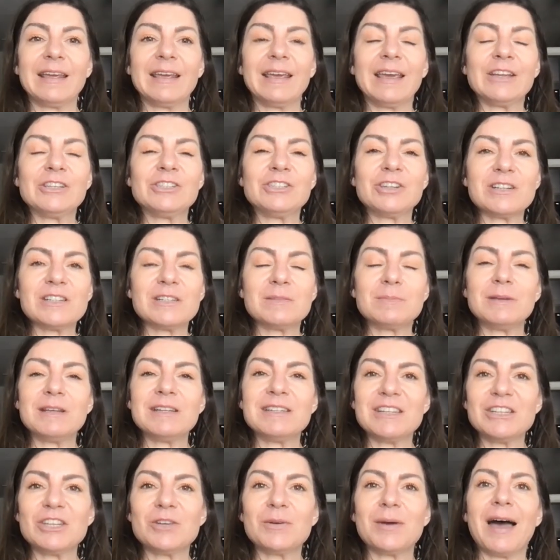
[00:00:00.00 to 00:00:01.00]
It just
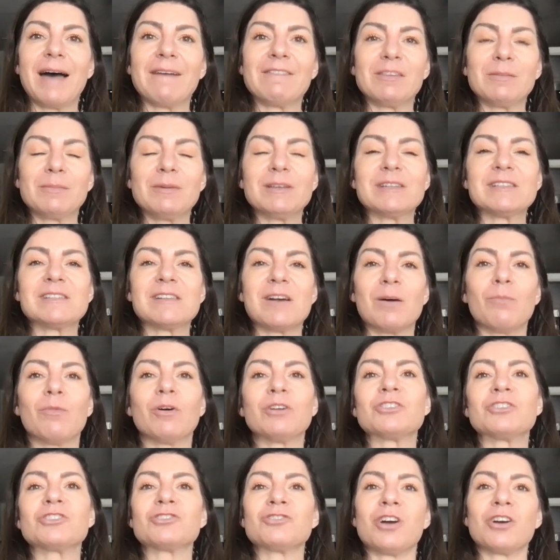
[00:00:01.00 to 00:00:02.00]
means that you have to be
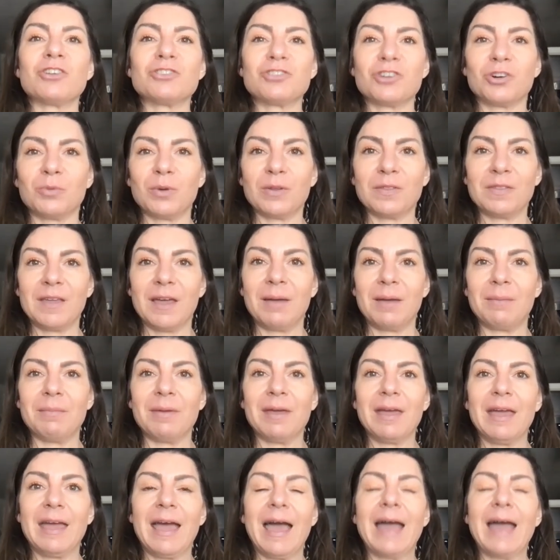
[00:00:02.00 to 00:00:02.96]
somewhat structured with them